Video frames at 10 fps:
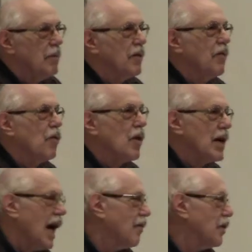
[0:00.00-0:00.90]
before
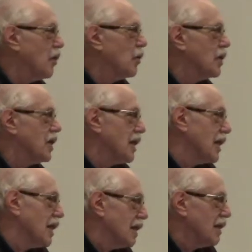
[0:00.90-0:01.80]
NAFTA was
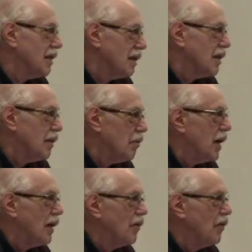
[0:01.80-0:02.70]

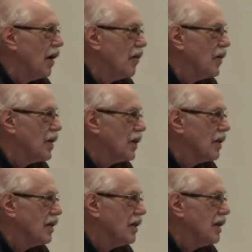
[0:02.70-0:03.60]
made
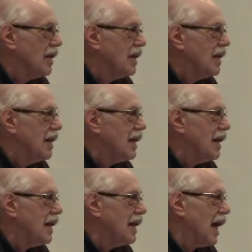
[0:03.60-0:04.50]
official,
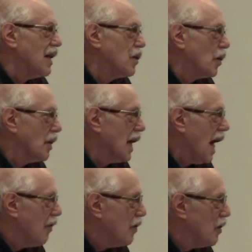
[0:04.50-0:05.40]
and shortly
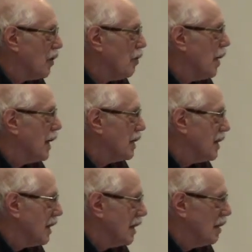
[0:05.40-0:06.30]
after, about
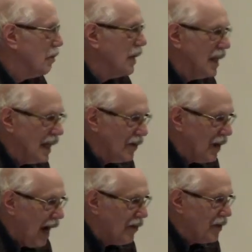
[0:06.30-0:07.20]
the meaning of
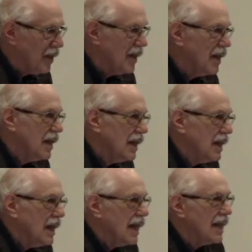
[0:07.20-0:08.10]
NAFTA.
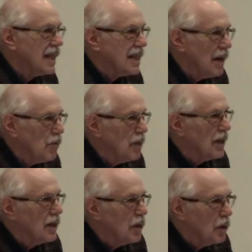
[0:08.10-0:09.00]
And as
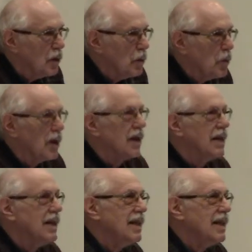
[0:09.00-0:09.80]
someone who